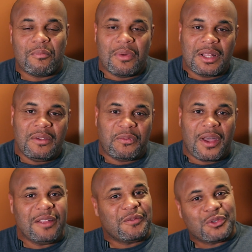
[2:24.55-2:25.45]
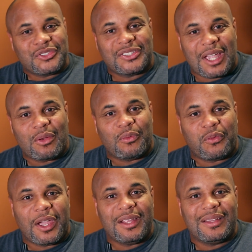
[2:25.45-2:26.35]
money fight versus title
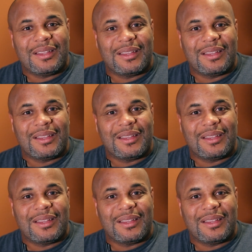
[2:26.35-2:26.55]
fight